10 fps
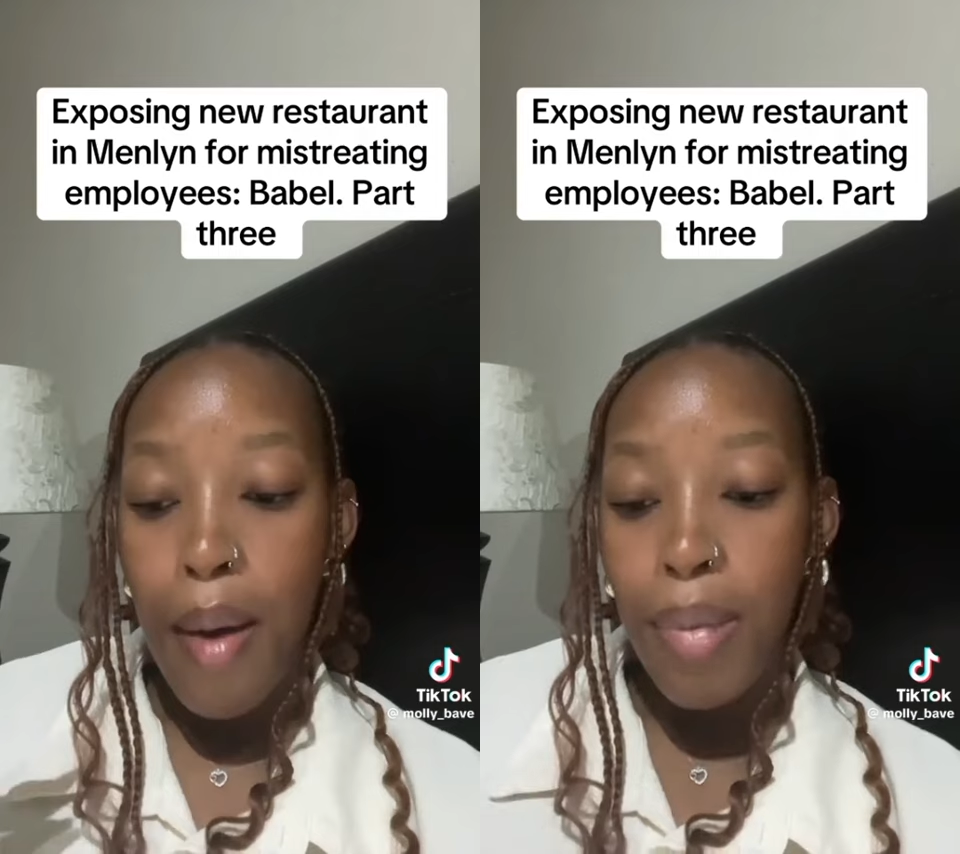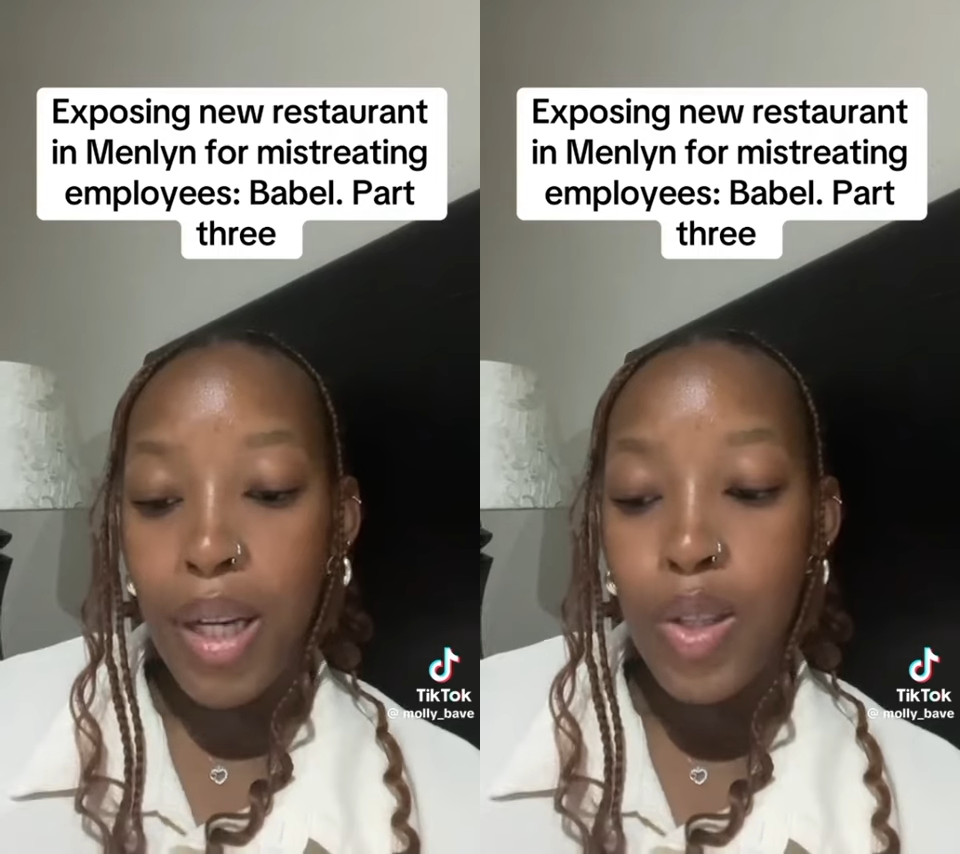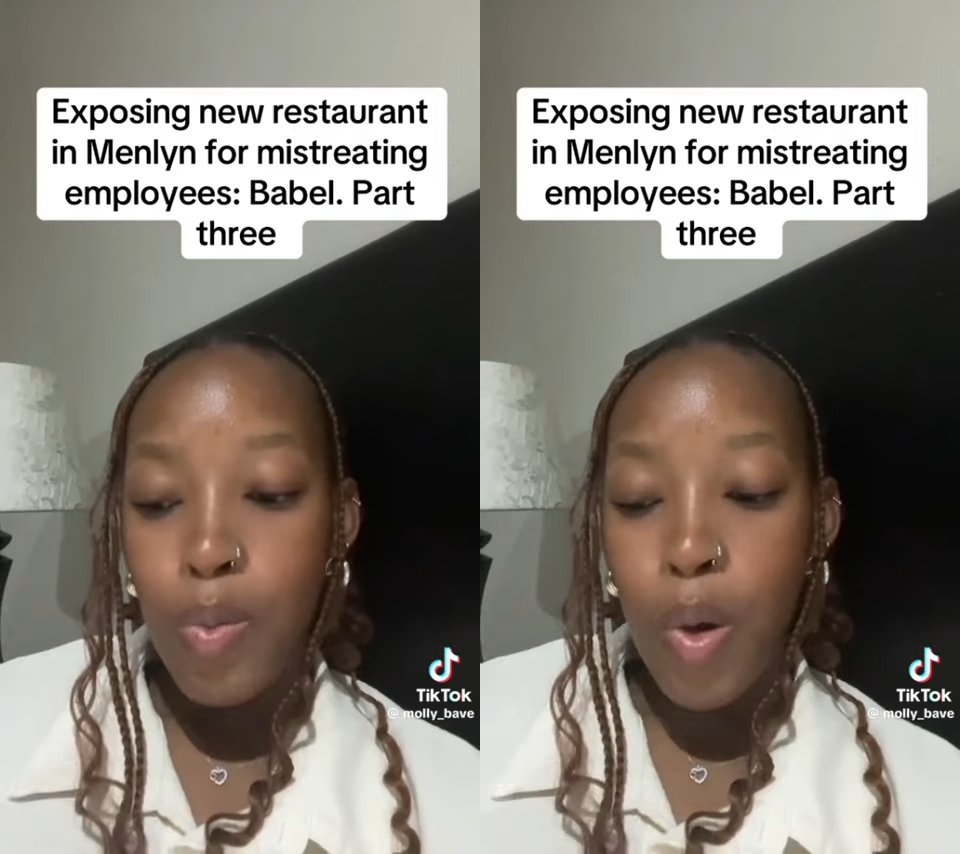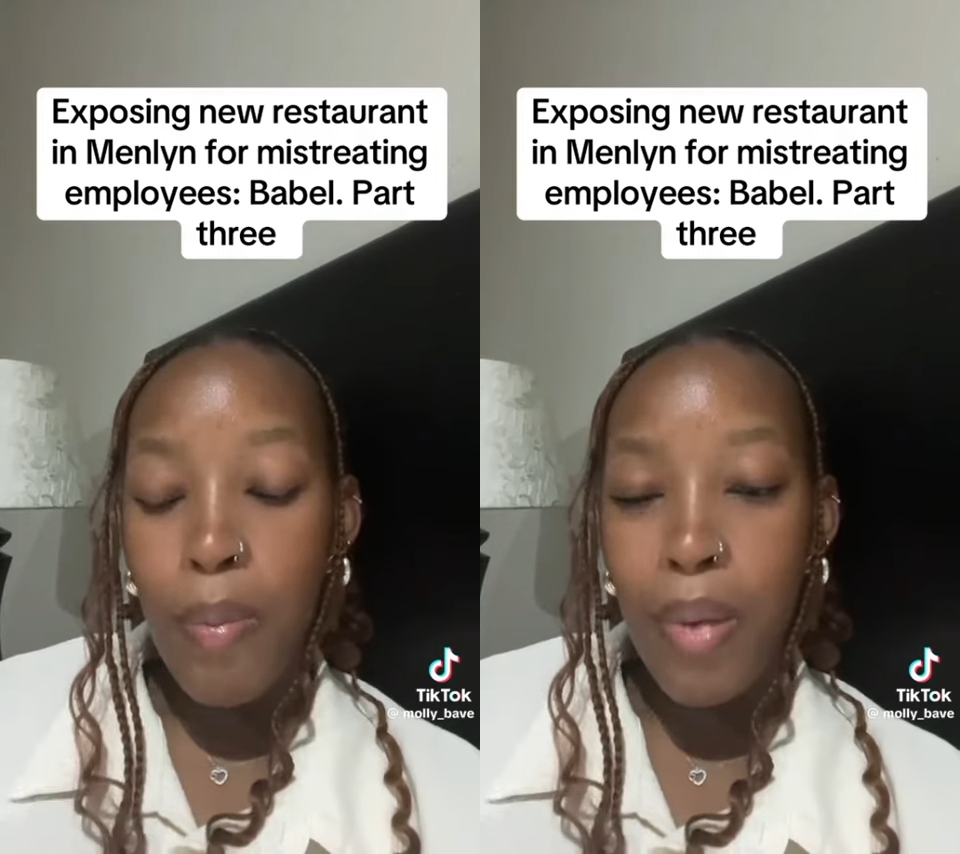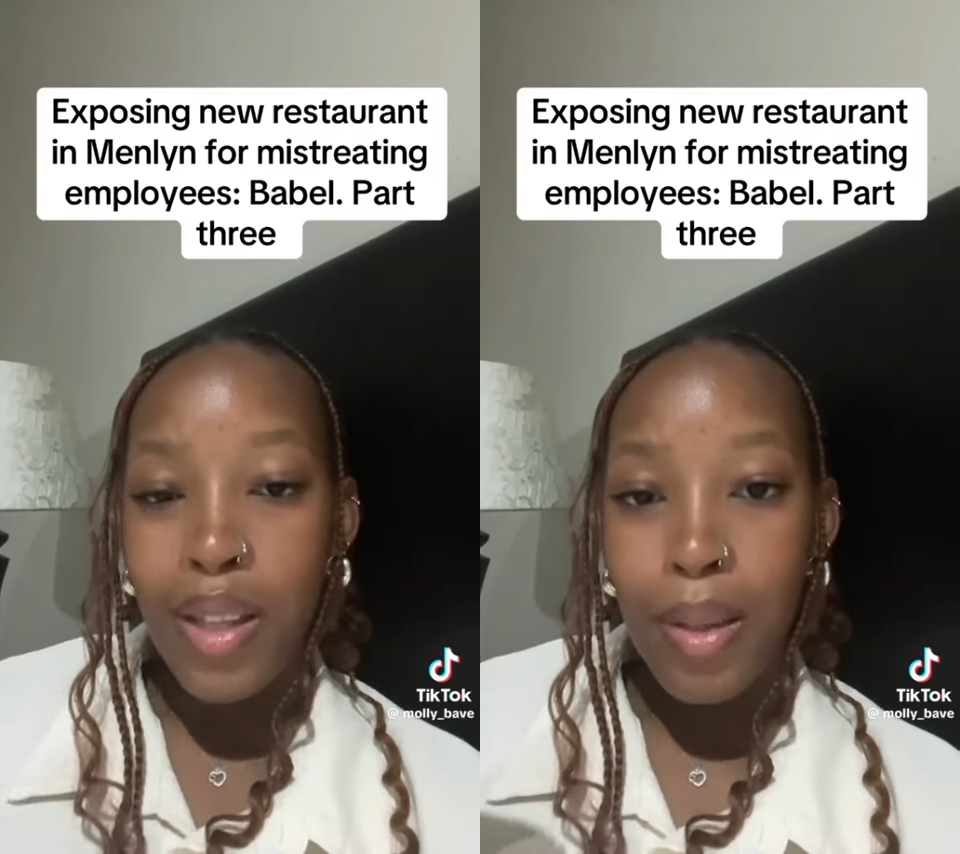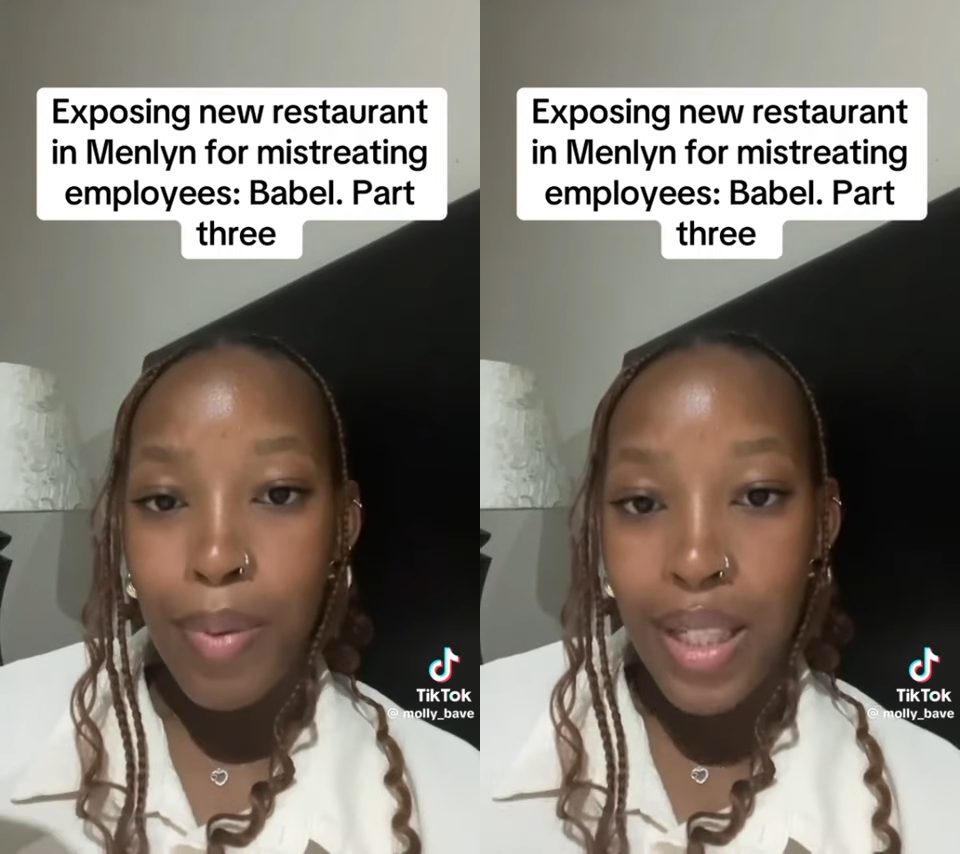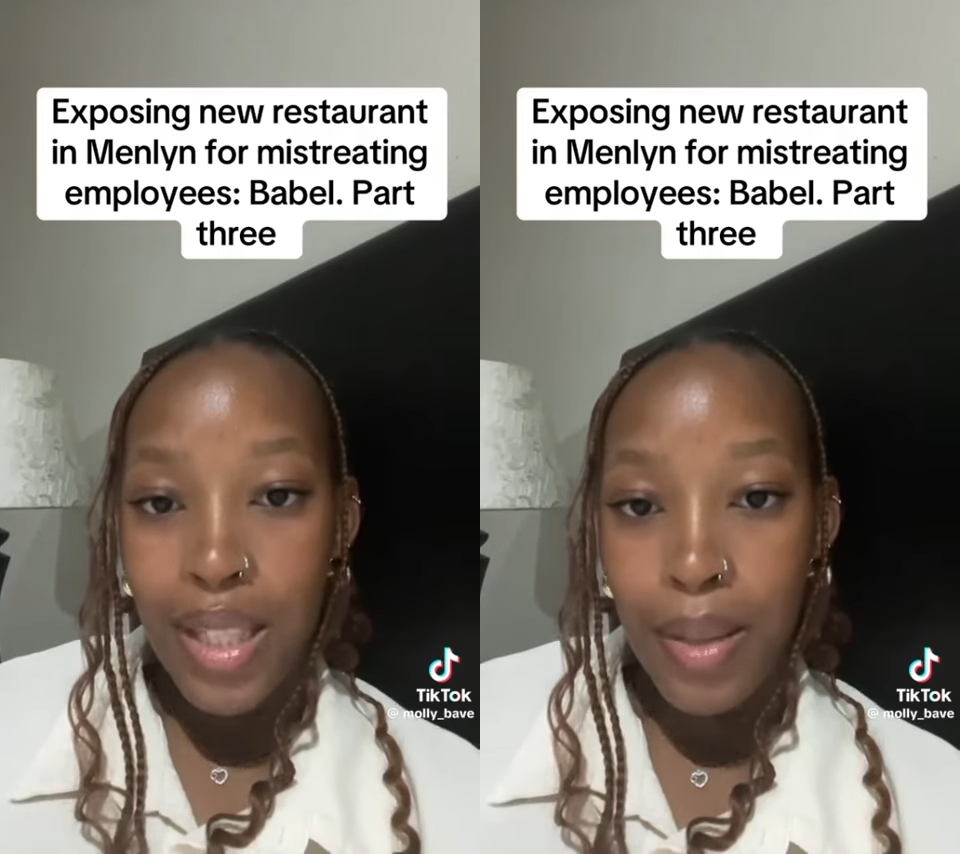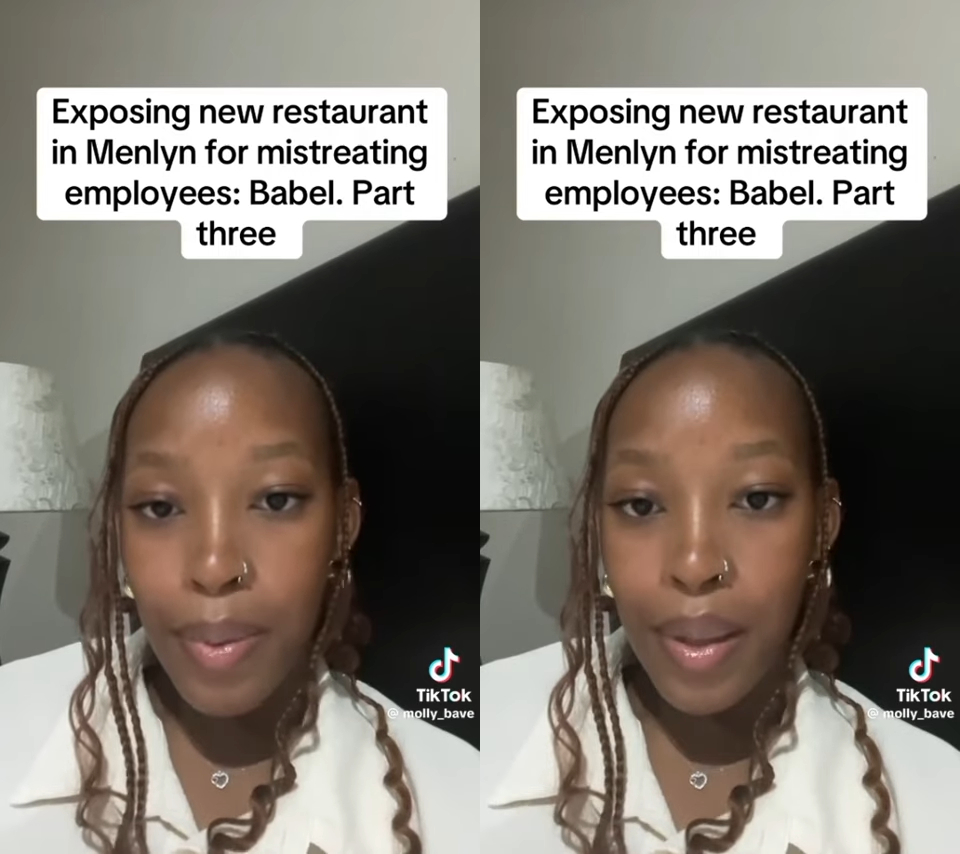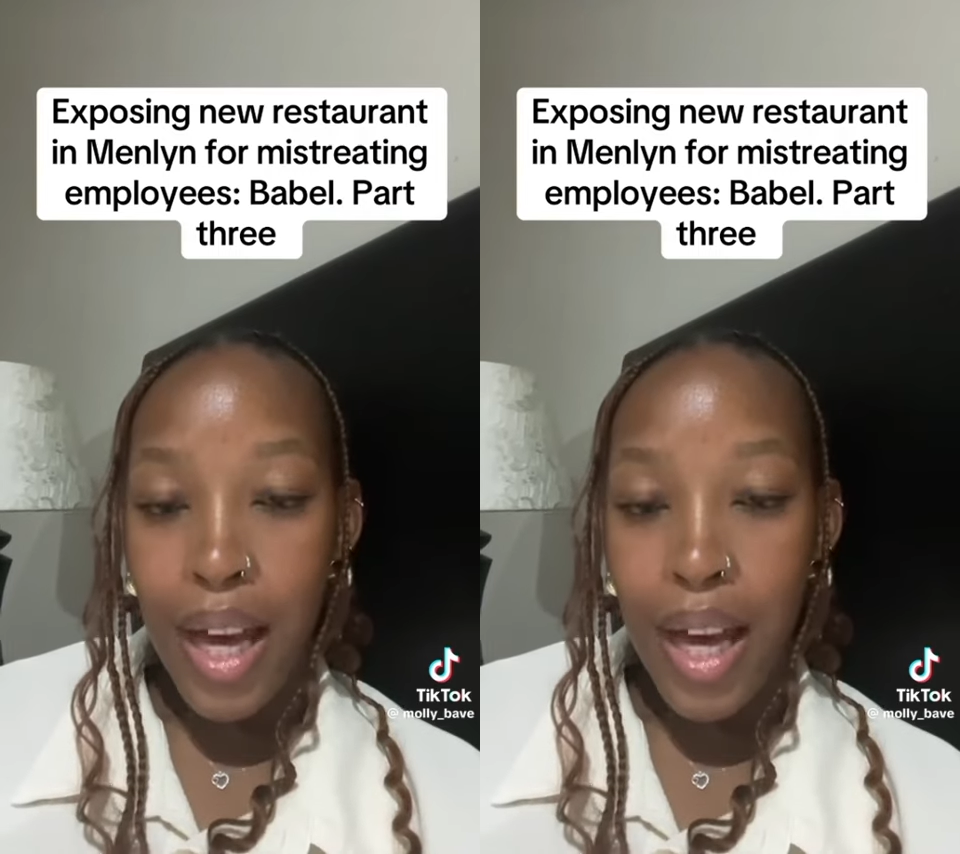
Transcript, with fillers: but it's more about the principle.